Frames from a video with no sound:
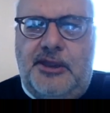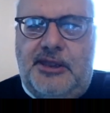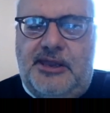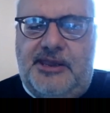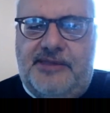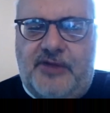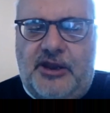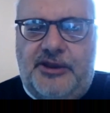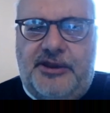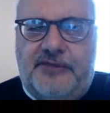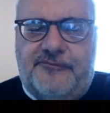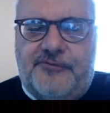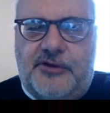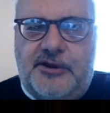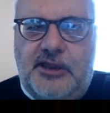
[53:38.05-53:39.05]
is very
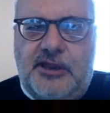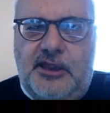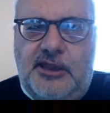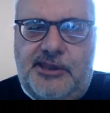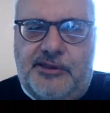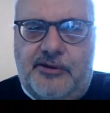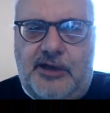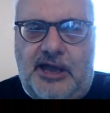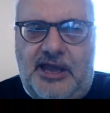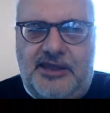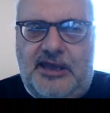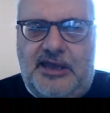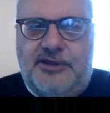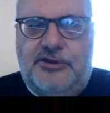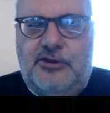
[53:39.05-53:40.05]
different. So
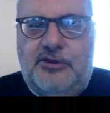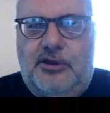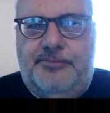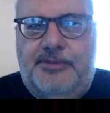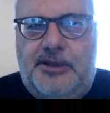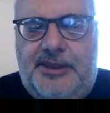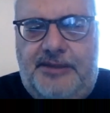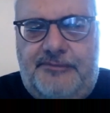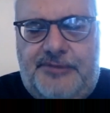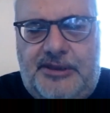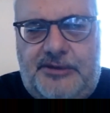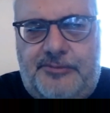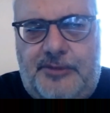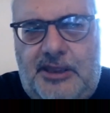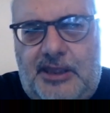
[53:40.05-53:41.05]
I don't believe
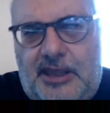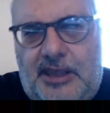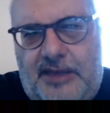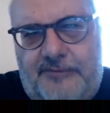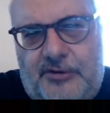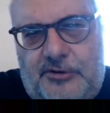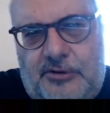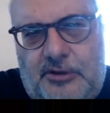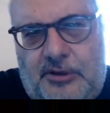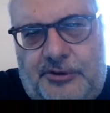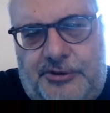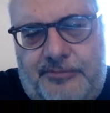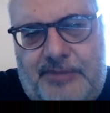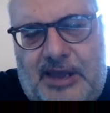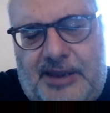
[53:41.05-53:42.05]
that we have an
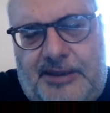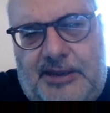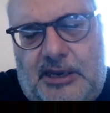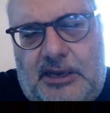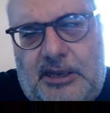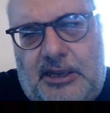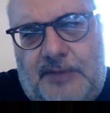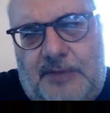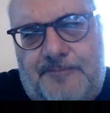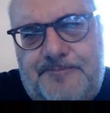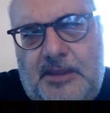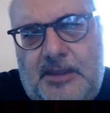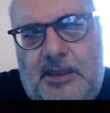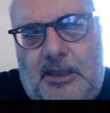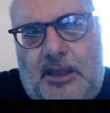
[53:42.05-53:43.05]
automatic
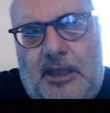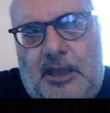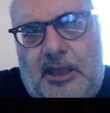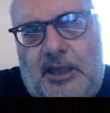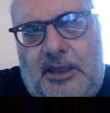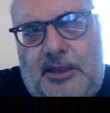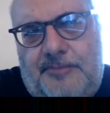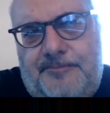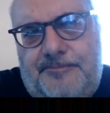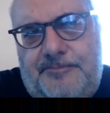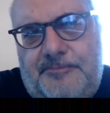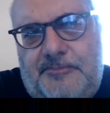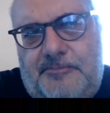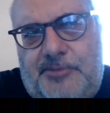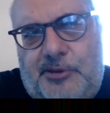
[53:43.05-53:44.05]

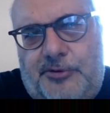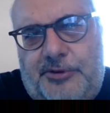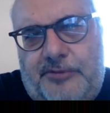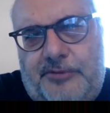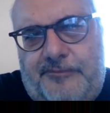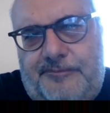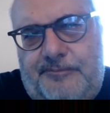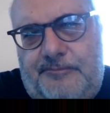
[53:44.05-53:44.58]
sort of,